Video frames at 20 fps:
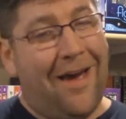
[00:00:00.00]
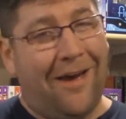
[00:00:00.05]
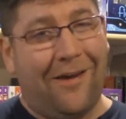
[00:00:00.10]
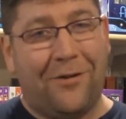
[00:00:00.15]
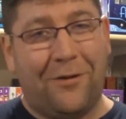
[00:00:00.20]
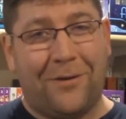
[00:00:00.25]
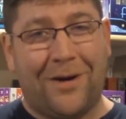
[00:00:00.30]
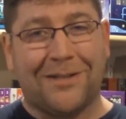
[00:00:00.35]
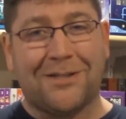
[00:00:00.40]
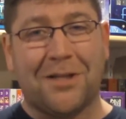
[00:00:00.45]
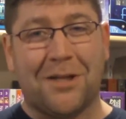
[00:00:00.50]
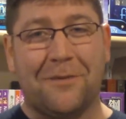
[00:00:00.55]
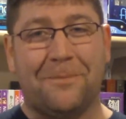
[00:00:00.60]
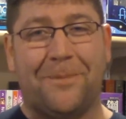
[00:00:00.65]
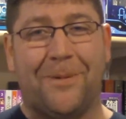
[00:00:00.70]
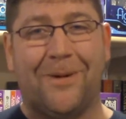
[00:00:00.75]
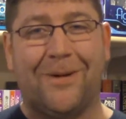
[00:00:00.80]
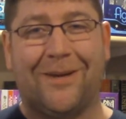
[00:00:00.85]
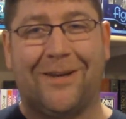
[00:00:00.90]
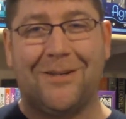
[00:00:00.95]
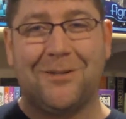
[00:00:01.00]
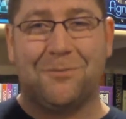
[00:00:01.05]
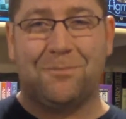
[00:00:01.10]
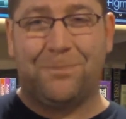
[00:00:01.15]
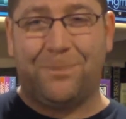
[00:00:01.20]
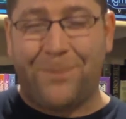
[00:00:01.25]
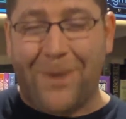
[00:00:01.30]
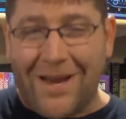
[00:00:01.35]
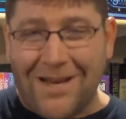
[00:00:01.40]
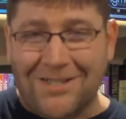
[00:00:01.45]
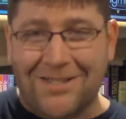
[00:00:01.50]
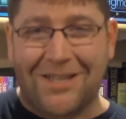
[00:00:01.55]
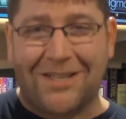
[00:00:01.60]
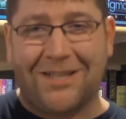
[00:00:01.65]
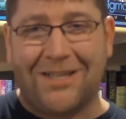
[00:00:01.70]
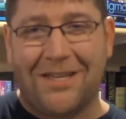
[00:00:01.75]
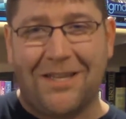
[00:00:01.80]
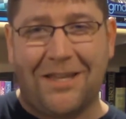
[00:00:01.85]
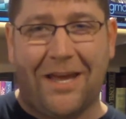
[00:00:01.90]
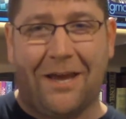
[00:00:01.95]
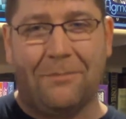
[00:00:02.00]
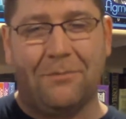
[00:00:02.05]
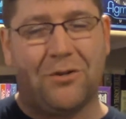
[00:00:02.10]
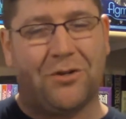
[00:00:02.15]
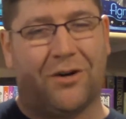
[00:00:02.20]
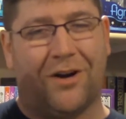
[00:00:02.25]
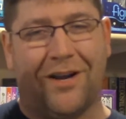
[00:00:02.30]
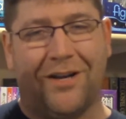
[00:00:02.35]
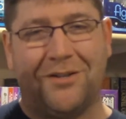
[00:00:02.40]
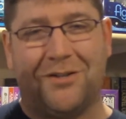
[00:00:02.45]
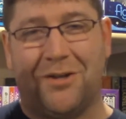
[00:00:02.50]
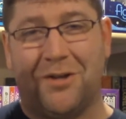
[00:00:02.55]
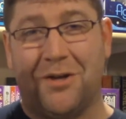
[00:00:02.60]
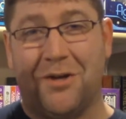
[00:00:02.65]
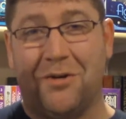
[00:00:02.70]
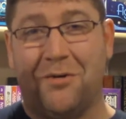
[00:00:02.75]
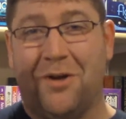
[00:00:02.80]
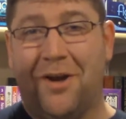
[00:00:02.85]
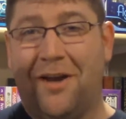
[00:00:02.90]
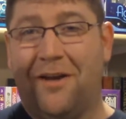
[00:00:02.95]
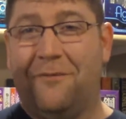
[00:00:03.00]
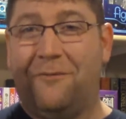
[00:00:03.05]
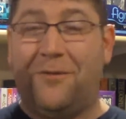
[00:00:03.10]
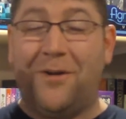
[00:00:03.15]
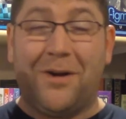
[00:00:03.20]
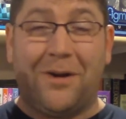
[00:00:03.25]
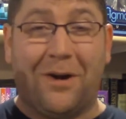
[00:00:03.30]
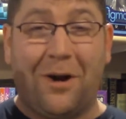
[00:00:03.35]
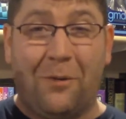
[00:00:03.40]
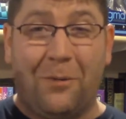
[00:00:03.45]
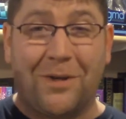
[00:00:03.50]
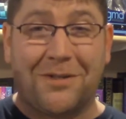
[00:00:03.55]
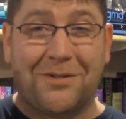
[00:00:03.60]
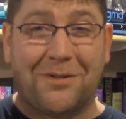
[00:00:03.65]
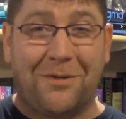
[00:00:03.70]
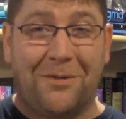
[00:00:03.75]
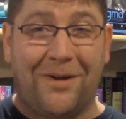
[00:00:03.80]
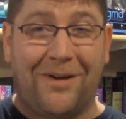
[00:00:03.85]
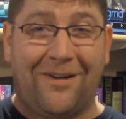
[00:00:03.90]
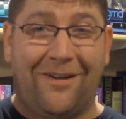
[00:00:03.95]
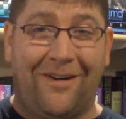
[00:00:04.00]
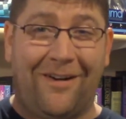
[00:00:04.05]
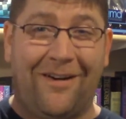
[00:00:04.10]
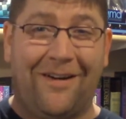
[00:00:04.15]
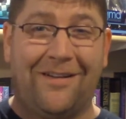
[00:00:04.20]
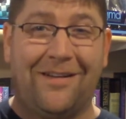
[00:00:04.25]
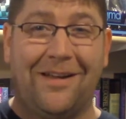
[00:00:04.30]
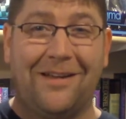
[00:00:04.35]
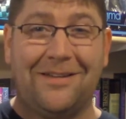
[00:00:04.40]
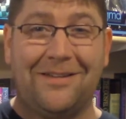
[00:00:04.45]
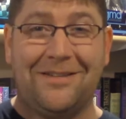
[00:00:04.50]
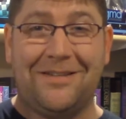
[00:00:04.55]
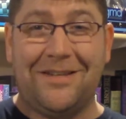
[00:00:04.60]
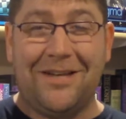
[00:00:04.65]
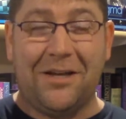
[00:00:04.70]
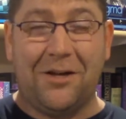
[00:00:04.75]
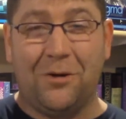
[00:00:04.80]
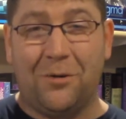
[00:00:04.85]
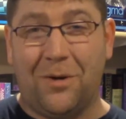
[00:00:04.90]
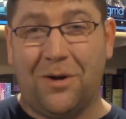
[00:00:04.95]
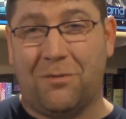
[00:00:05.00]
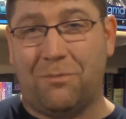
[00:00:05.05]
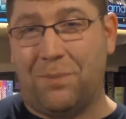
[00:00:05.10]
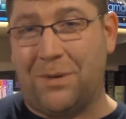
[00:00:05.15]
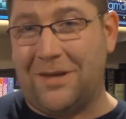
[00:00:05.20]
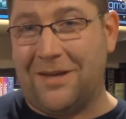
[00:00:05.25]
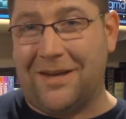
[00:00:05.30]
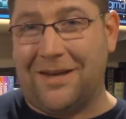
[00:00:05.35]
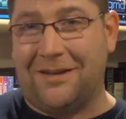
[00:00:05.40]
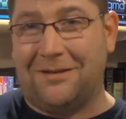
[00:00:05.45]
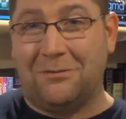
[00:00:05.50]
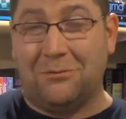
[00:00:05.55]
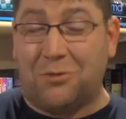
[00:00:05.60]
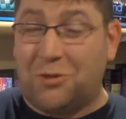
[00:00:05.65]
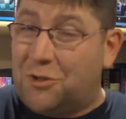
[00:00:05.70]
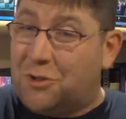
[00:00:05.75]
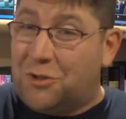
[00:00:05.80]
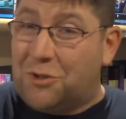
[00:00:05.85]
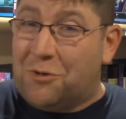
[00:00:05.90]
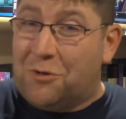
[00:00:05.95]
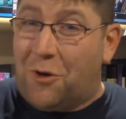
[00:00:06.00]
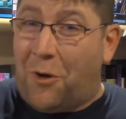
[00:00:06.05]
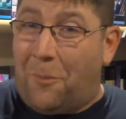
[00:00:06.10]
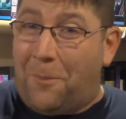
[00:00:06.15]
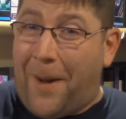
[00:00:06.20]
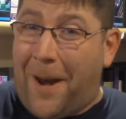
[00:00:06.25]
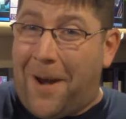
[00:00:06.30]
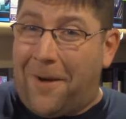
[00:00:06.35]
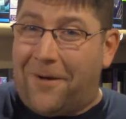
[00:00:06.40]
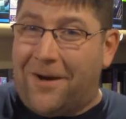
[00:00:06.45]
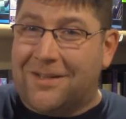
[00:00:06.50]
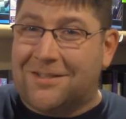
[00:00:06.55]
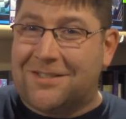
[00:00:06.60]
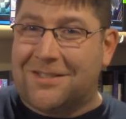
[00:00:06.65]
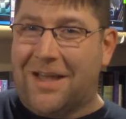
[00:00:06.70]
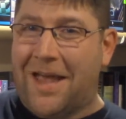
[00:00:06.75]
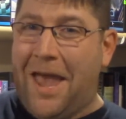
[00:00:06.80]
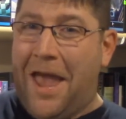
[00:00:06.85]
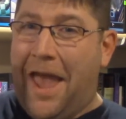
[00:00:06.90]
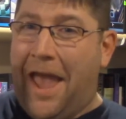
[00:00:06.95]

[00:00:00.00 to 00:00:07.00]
and the rest of the book is basically them trying to figure out what's going on, deal with being pseudo-parents,